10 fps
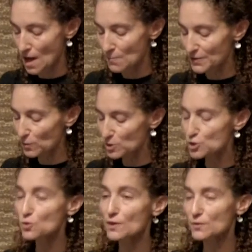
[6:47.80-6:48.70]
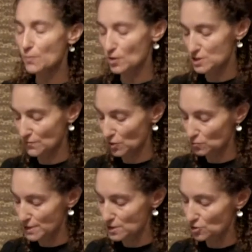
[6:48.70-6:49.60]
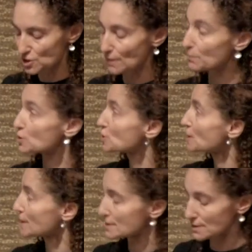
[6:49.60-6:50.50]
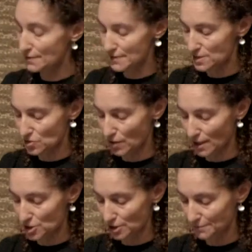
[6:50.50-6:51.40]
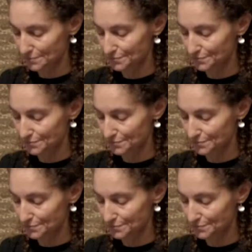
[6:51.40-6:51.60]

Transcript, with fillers: But there were two other parts of our research that pushed us in this direction.